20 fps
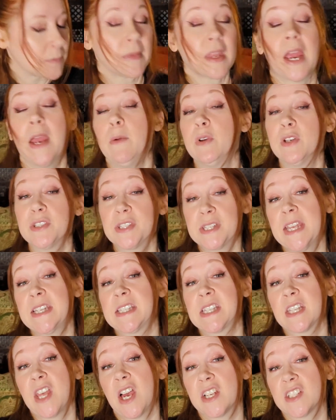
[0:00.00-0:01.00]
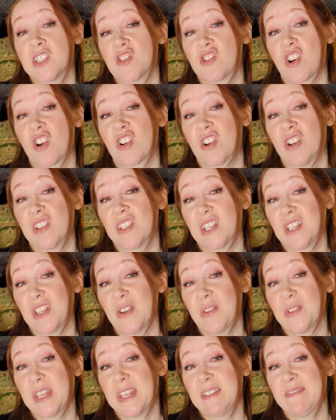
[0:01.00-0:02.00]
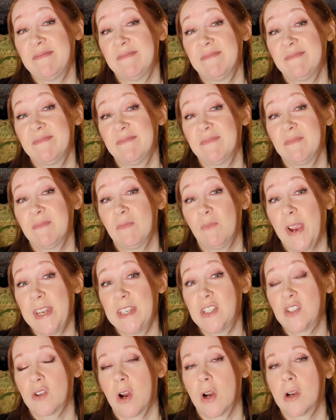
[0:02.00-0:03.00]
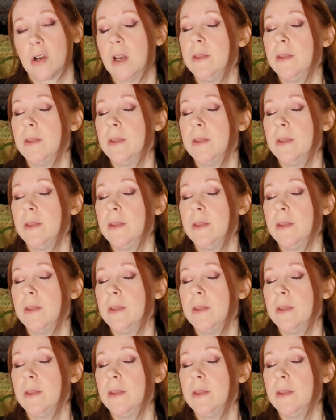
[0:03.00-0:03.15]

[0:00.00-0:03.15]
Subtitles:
I will say it's a lot stronger on the clothing, way stronger.